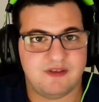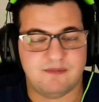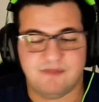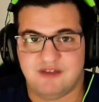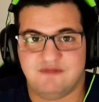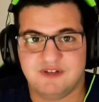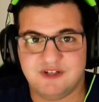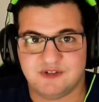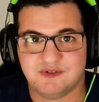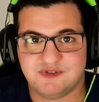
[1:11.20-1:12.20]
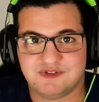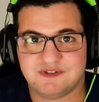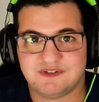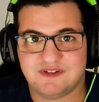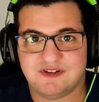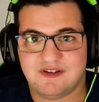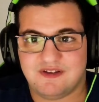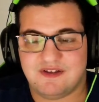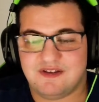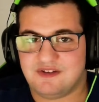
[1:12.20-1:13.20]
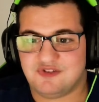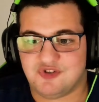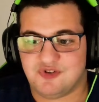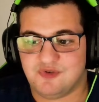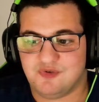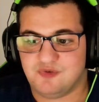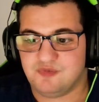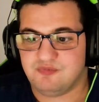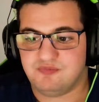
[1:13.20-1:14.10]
make videos. So